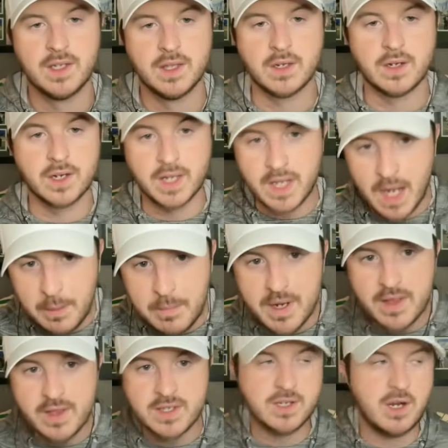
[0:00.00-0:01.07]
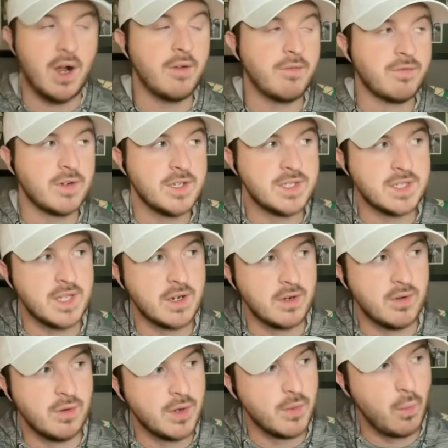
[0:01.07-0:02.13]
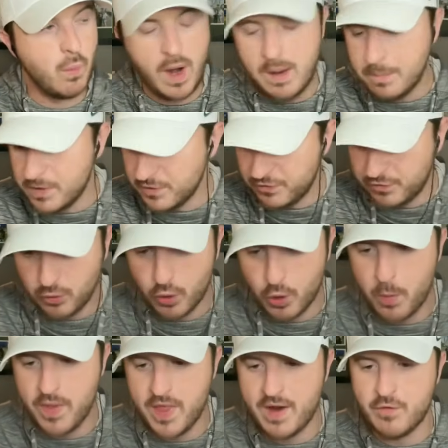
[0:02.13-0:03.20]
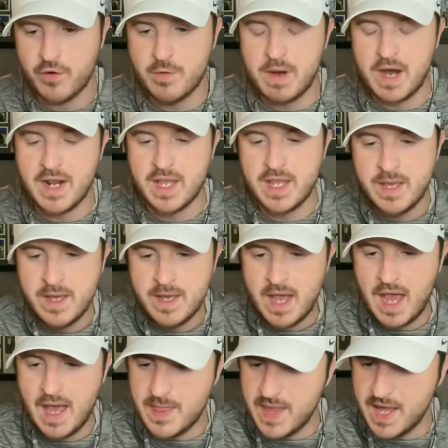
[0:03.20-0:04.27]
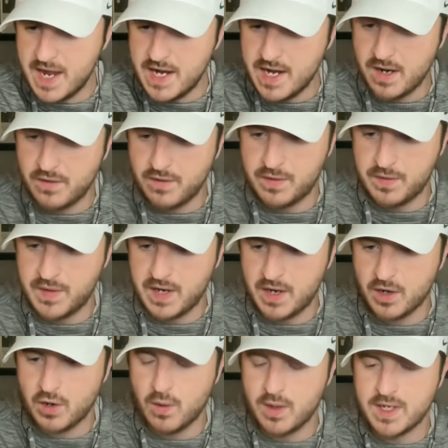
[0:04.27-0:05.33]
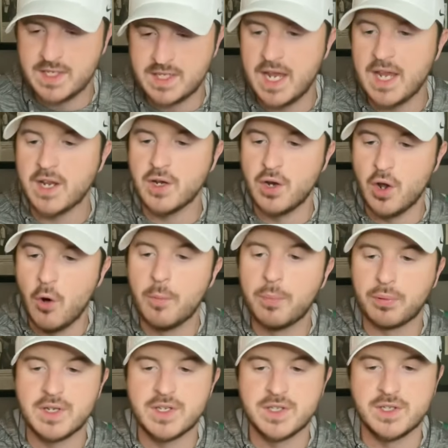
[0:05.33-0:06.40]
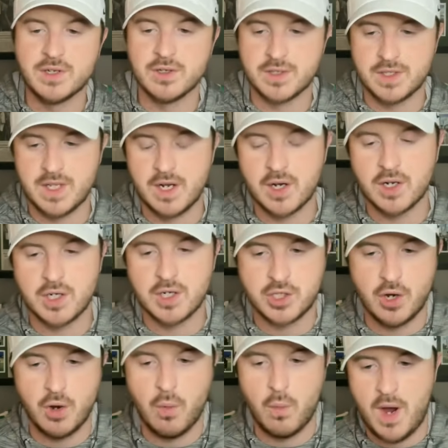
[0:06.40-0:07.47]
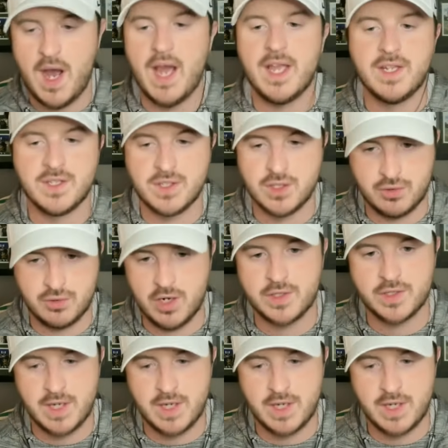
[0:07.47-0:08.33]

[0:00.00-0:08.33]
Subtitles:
They're going to come into this conference, they're going to wipe the floor with everybody, and they are going to take no prisoners, and they're going to show why it's the Truck